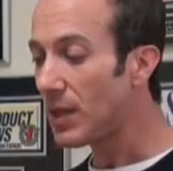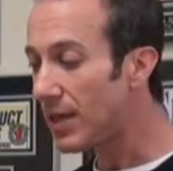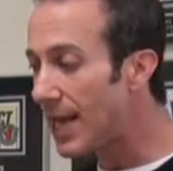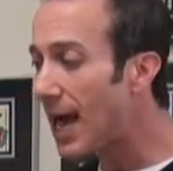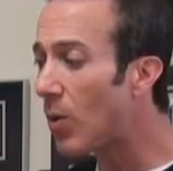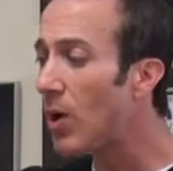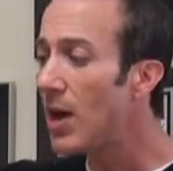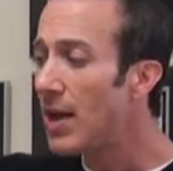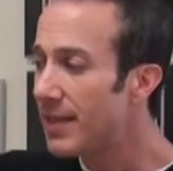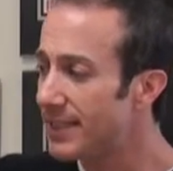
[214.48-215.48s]
Now,
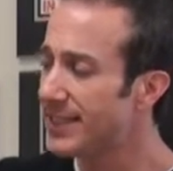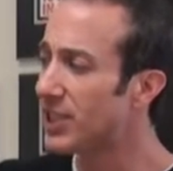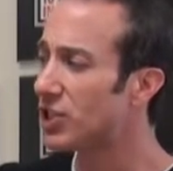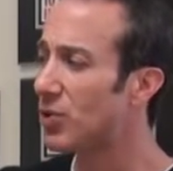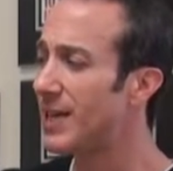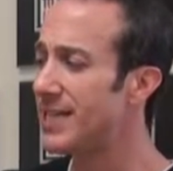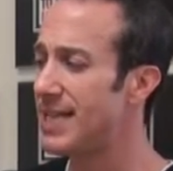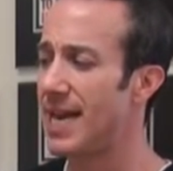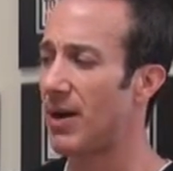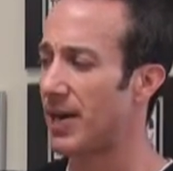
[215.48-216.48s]
this is a
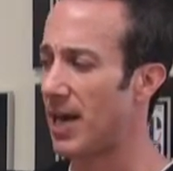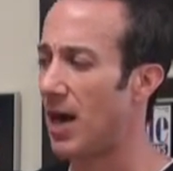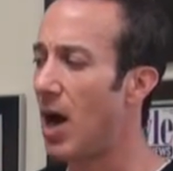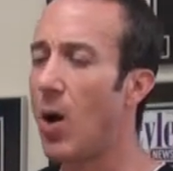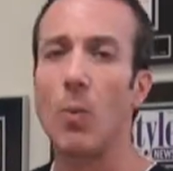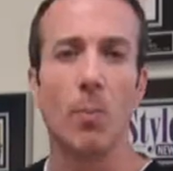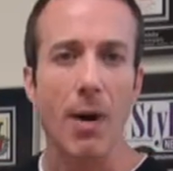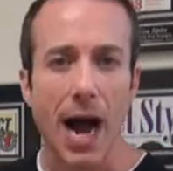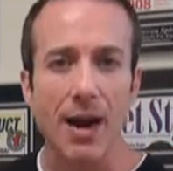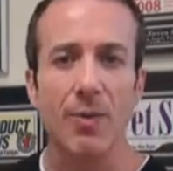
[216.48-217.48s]
screened-in area.
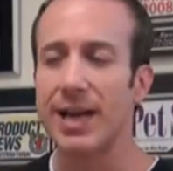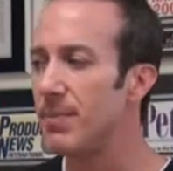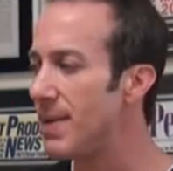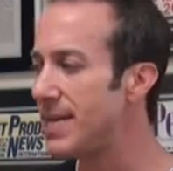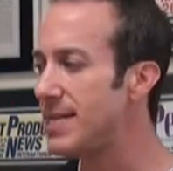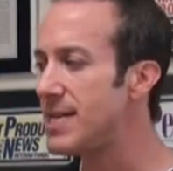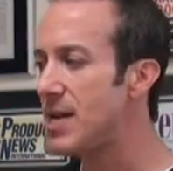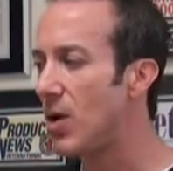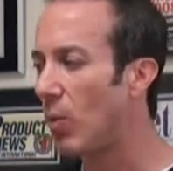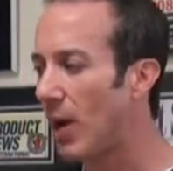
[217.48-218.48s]
My recommended
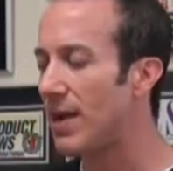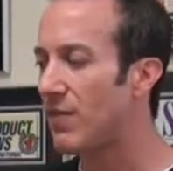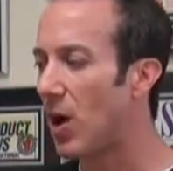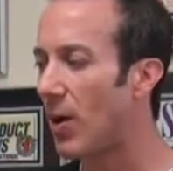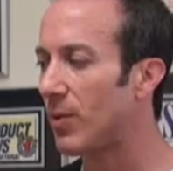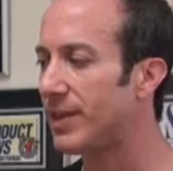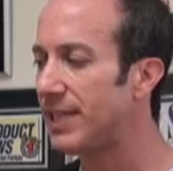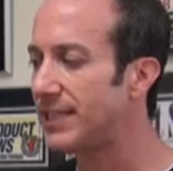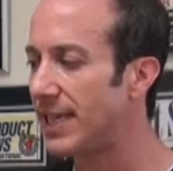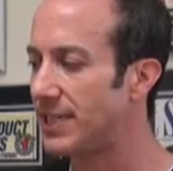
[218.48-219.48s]
way of going with
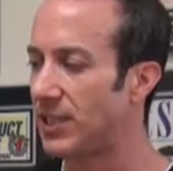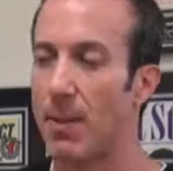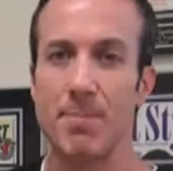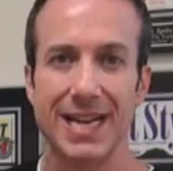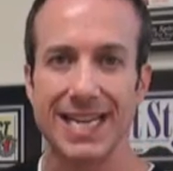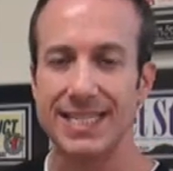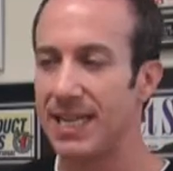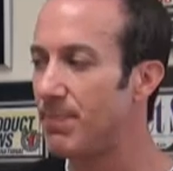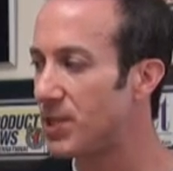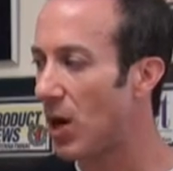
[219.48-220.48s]
this is a mini
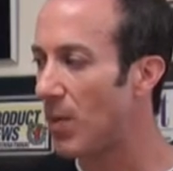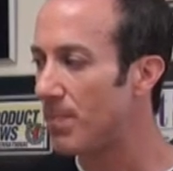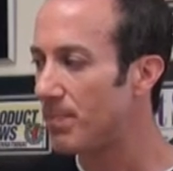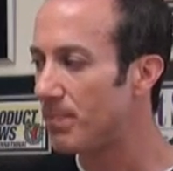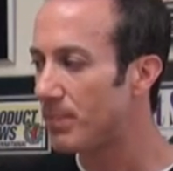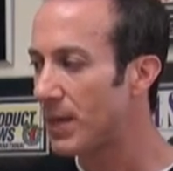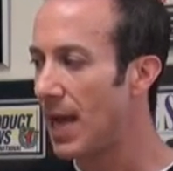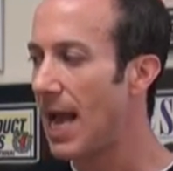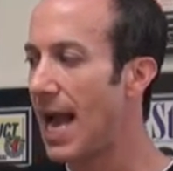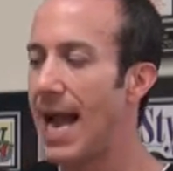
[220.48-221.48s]
deep dome
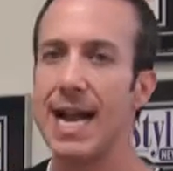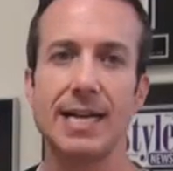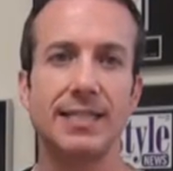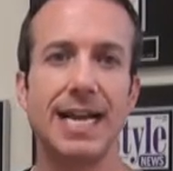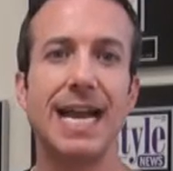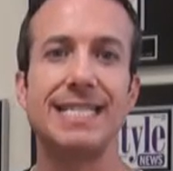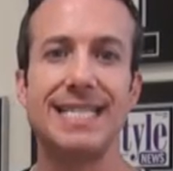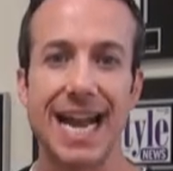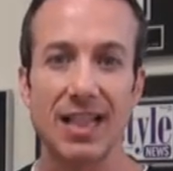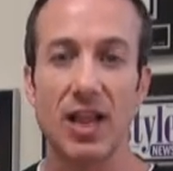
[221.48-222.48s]
and a
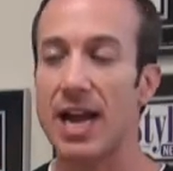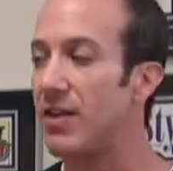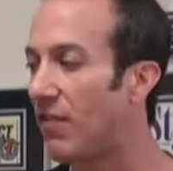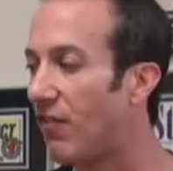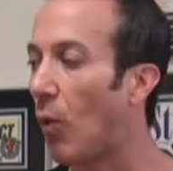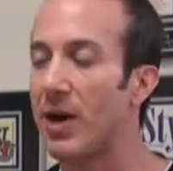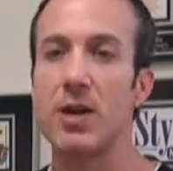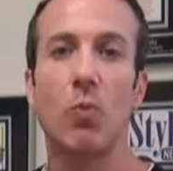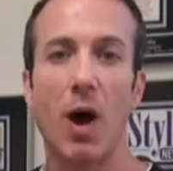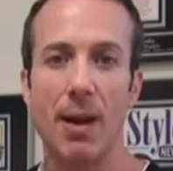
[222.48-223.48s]
daylight
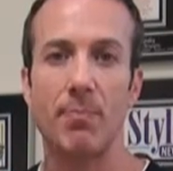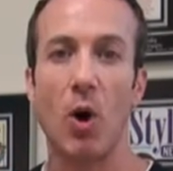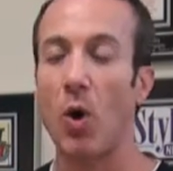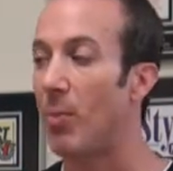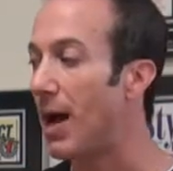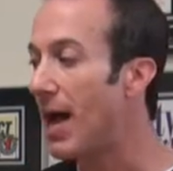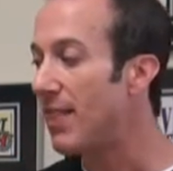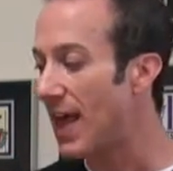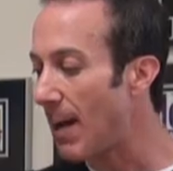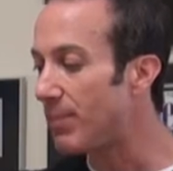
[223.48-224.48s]
40-watt bulb.
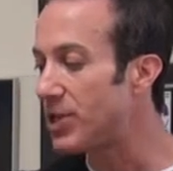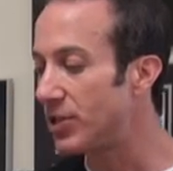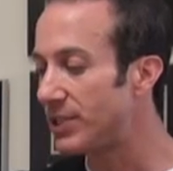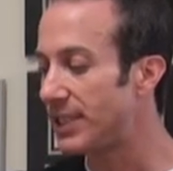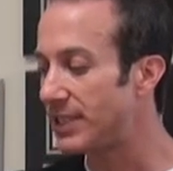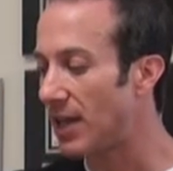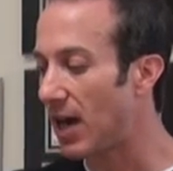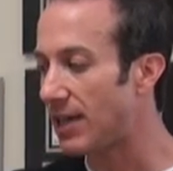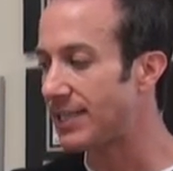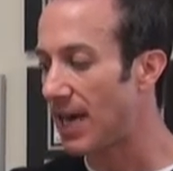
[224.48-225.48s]
That produces
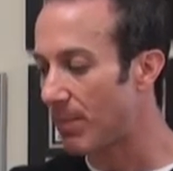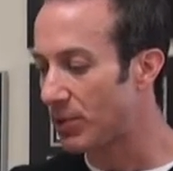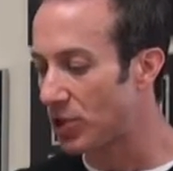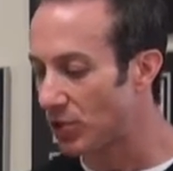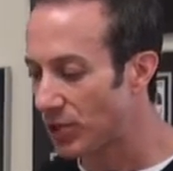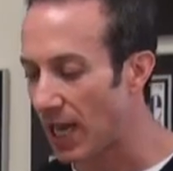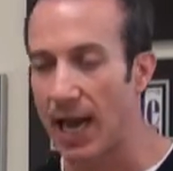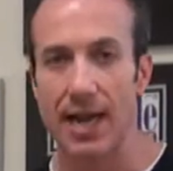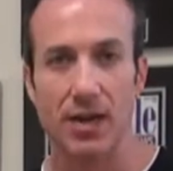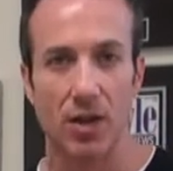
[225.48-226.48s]
temperatures
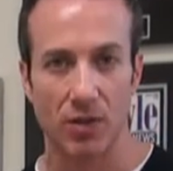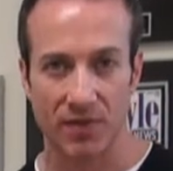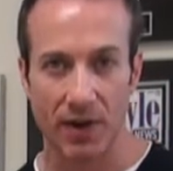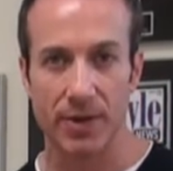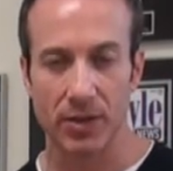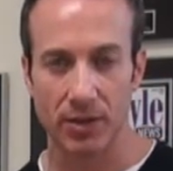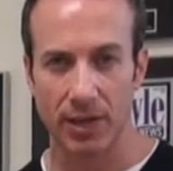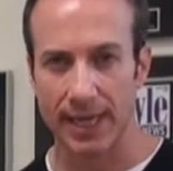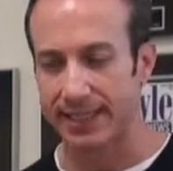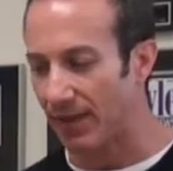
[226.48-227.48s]
at
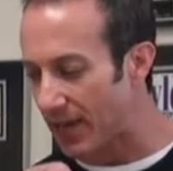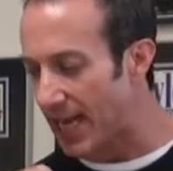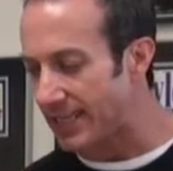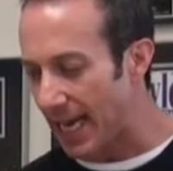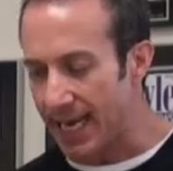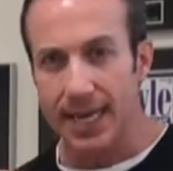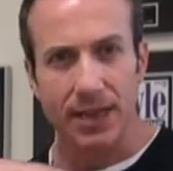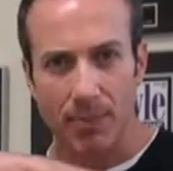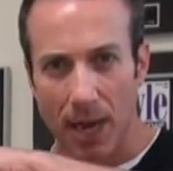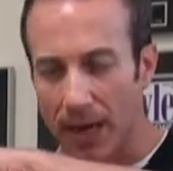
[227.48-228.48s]
like 78 to 80 at
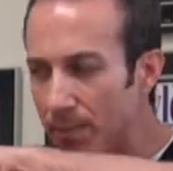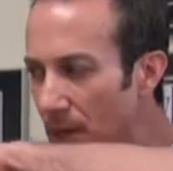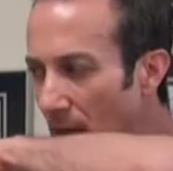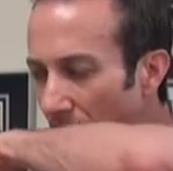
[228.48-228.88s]
the bottom